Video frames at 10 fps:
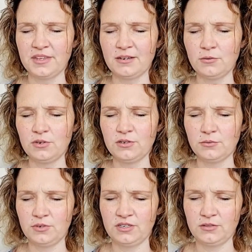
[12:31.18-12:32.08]
What
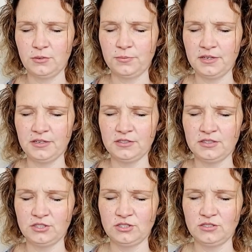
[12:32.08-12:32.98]
what it appears
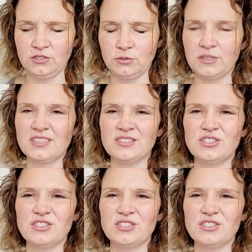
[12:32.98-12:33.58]
that she's doing is